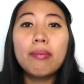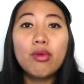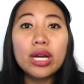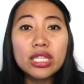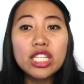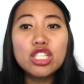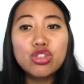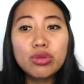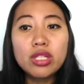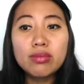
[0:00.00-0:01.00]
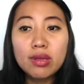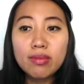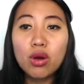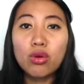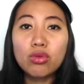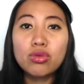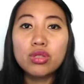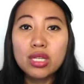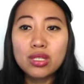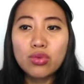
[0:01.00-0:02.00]
What interests me
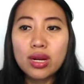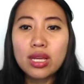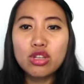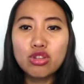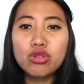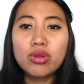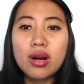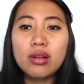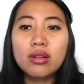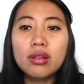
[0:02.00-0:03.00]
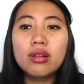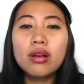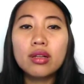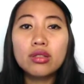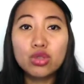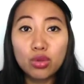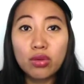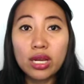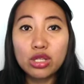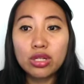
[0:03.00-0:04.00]
most is reading news articles
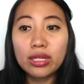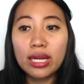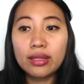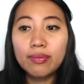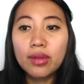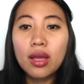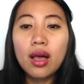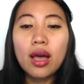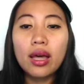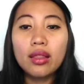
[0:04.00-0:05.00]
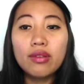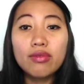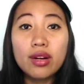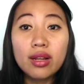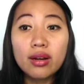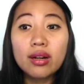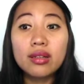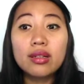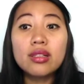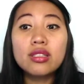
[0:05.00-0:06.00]
through the internet. I love reading
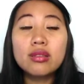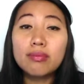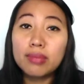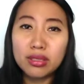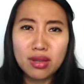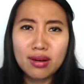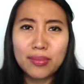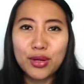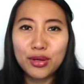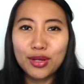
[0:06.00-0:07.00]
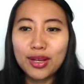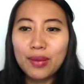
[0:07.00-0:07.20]
articles, but not a book.